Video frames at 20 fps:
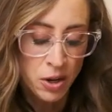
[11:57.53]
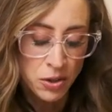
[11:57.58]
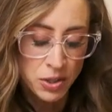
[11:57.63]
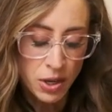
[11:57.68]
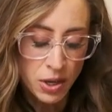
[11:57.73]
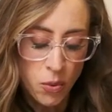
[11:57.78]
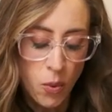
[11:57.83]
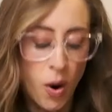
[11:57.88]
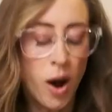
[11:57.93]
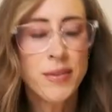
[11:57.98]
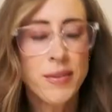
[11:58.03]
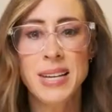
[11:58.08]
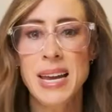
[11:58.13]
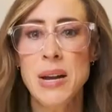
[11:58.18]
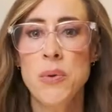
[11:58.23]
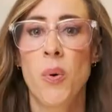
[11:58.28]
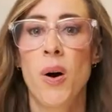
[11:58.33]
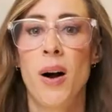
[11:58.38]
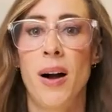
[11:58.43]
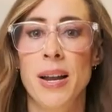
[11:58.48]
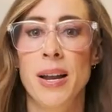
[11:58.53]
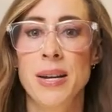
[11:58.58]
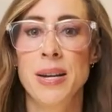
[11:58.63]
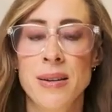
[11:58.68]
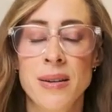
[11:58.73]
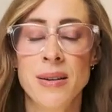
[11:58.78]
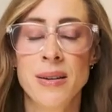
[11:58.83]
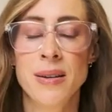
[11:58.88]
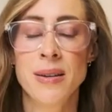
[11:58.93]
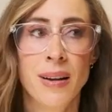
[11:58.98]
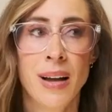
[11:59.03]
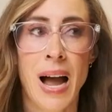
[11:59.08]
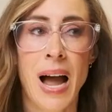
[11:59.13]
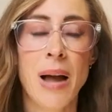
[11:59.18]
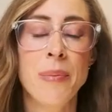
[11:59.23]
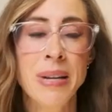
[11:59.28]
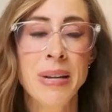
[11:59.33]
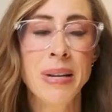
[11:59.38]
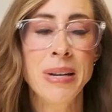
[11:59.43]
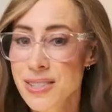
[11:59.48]
So on day one,
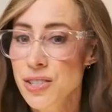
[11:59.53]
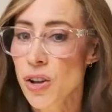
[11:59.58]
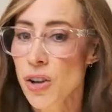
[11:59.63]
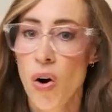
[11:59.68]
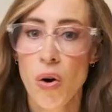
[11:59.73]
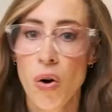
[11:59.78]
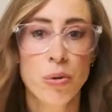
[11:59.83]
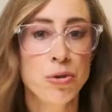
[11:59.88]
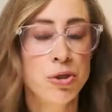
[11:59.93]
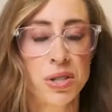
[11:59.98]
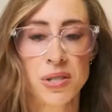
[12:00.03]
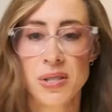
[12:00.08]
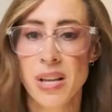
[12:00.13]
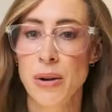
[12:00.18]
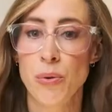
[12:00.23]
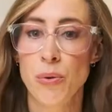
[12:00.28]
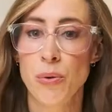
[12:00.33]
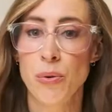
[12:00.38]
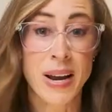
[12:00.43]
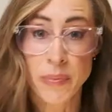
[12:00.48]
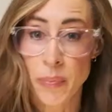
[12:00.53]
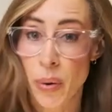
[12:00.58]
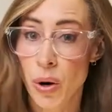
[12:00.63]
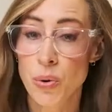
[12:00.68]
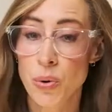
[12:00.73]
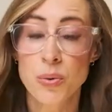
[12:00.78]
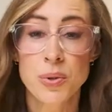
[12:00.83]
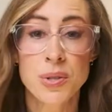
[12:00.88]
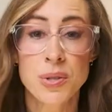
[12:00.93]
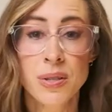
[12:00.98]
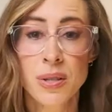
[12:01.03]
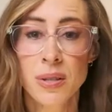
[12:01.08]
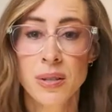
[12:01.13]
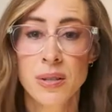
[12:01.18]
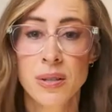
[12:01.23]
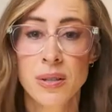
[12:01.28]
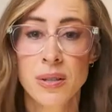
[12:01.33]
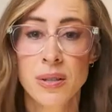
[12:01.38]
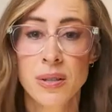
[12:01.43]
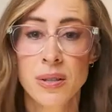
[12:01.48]
I mean, it's all just like rainbows
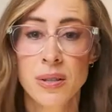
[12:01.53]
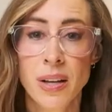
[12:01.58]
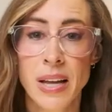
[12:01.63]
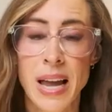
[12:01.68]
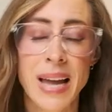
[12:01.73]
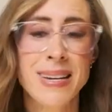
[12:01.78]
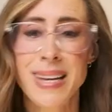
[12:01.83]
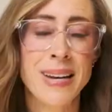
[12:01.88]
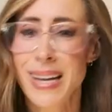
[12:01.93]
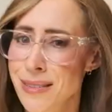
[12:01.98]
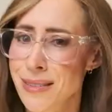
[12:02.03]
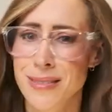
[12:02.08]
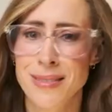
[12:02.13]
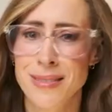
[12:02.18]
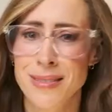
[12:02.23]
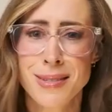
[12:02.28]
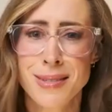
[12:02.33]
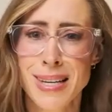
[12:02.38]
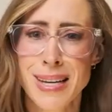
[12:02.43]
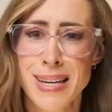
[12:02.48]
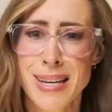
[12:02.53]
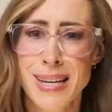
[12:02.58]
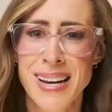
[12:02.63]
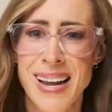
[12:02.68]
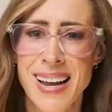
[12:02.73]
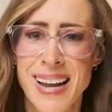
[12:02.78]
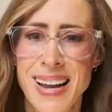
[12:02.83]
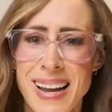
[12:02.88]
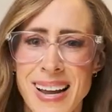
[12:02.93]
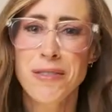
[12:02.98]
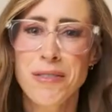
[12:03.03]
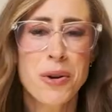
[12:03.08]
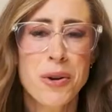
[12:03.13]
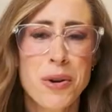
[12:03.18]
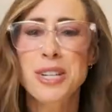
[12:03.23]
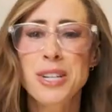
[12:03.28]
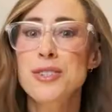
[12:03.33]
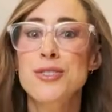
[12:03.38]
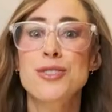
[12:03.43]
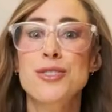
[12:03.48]
and kittens, isn't it?
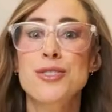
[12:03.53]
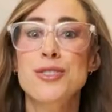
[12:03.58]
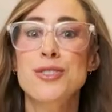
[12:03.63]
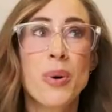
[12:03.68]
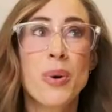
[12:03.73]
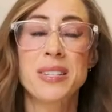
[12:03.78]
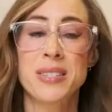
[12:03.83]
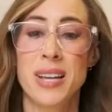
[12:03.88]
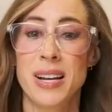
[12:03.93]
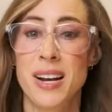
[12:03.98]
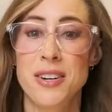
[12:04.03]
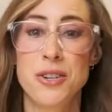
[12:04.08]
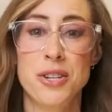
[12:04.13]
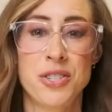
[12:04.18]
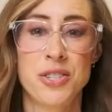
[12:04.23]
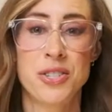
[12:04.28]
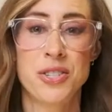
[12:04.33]
Everyone is so excited to